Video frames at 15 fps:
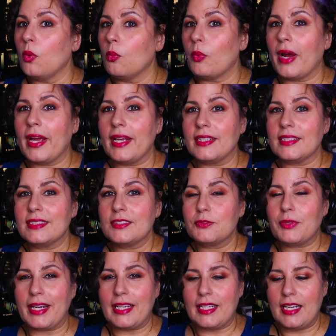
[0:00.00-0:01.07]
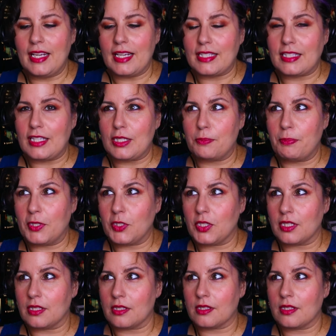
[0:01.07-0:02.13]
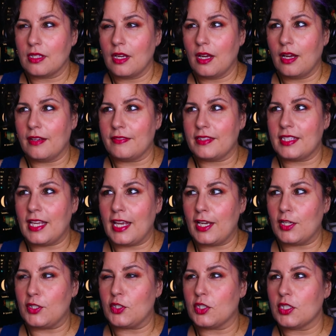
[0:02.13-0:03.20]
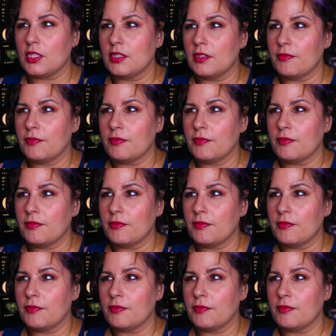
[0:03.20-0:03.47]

Right. He is suspicious of Sage.